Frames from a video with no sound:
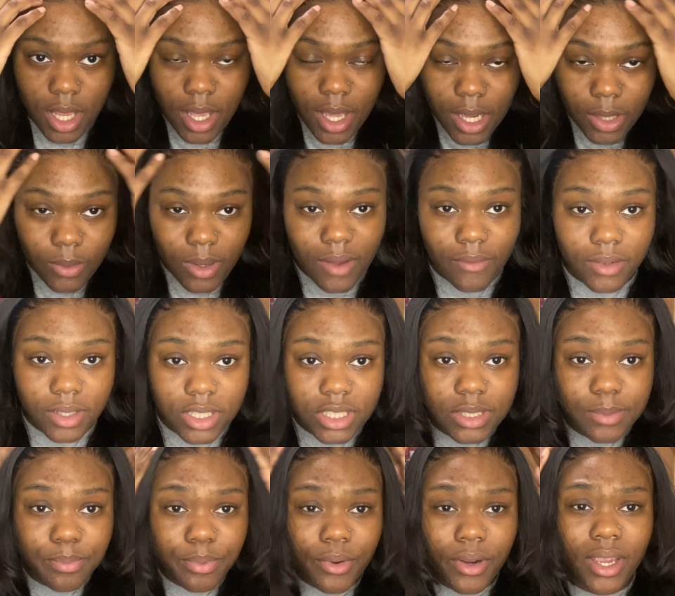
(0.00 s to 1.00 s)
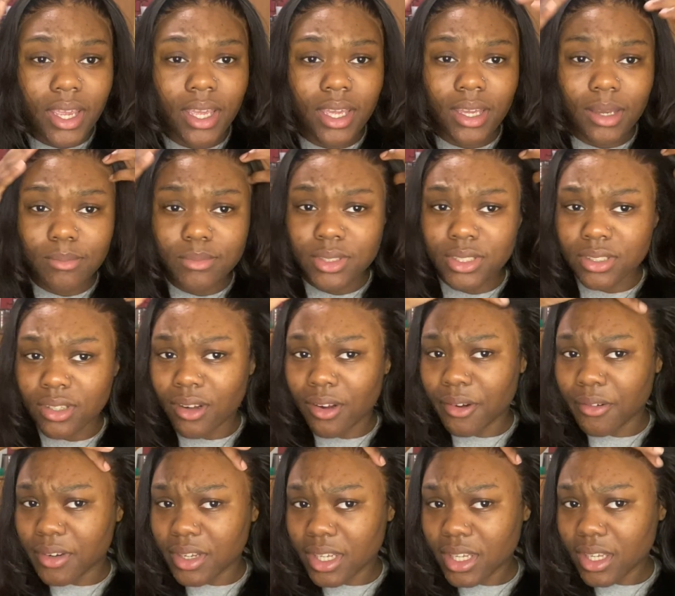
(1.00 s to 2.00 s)
I don't have any spray. I'm
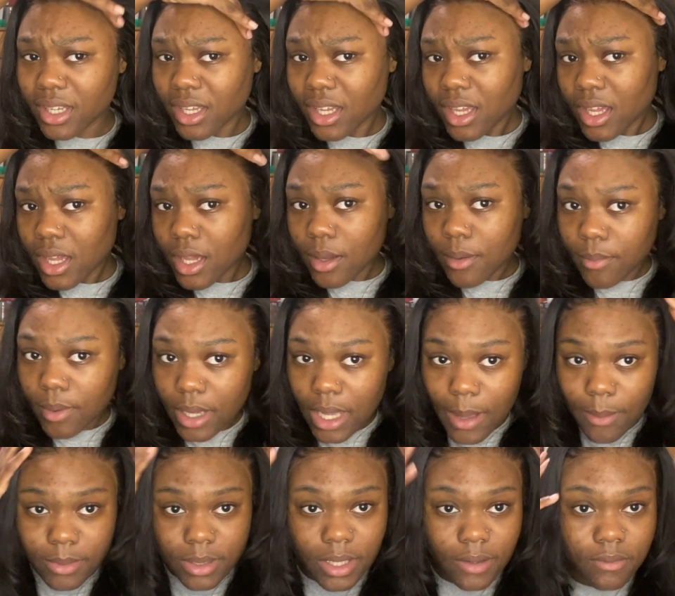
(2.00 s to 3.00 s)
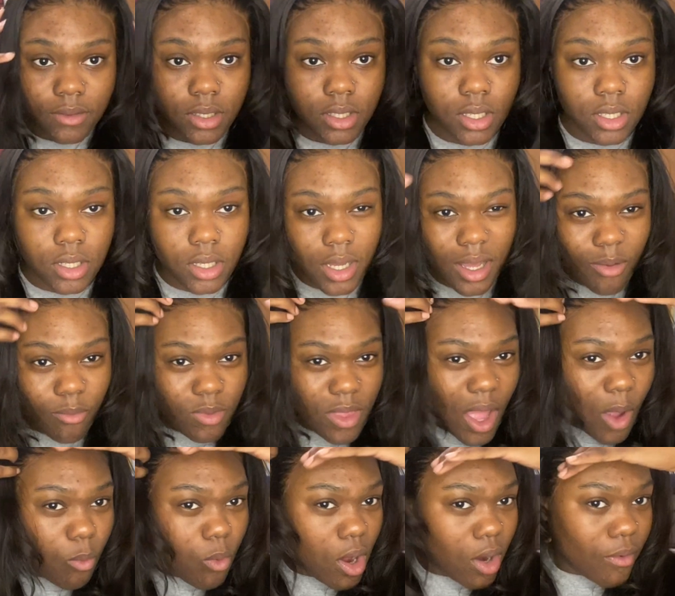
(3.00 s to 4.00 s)
sorry, but I'm definitely gonna
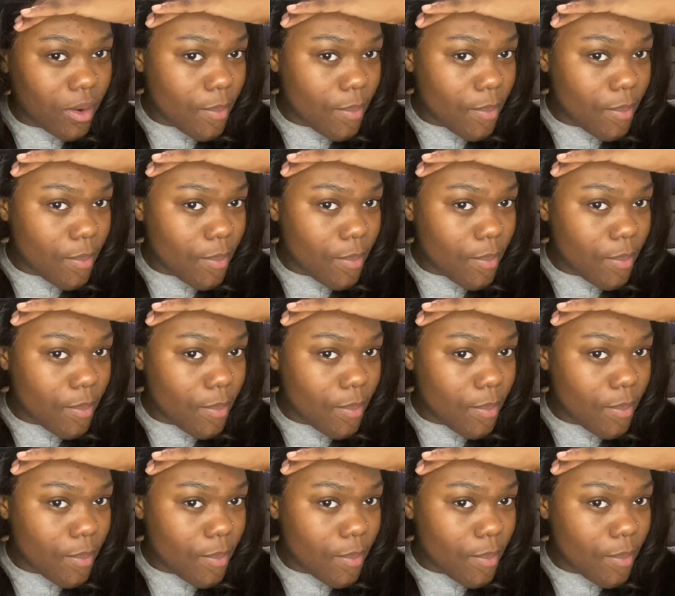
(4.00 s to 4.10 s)
not walk around.